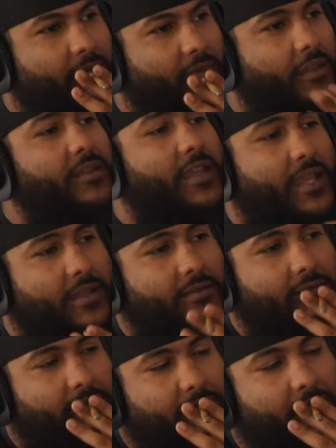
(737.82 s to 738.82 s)
Yeah.
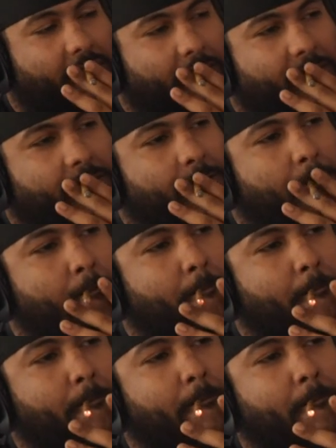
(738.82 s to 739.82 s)
Yeah, bro.
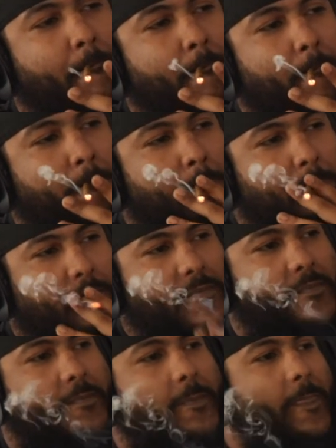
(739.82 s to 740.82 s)
Take a
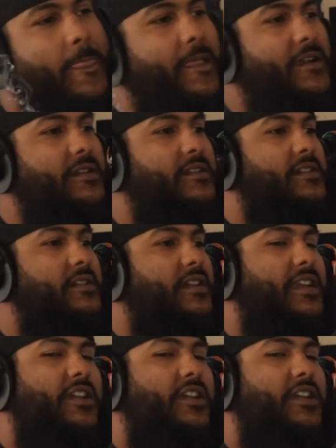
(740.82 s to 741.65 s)
look at it, guys. Yeah,